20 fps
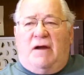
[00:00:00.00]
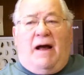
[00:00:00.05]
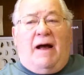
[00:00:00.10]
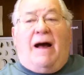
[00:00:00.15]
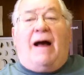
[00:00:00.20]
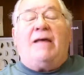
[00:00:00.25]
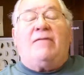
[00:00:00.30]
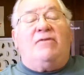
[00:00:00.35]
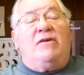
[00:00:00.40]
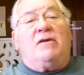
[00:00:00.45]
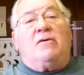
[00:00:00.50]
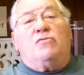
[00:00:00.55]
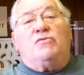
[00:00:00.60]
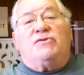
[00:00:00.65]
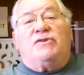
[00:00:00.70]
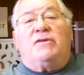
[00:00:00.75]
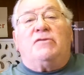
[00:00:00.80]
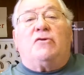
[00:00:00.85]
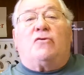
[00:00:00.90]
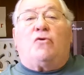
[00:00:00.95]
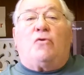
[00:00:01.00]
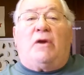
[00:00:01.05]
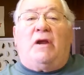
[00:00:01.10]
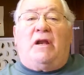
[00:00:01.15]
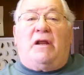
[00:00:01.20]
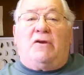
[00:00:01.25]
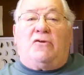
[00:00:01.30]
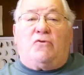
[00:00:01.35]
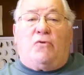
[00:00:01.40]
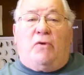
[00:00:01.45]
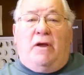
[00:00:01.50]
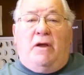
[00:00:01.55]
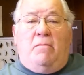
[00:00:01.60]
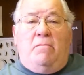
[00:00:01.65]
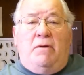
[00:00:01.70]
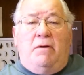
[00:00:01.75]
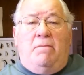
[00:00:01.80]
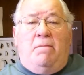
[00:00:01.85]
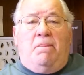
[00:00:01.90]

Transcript: I think it was in the Greeley Trib.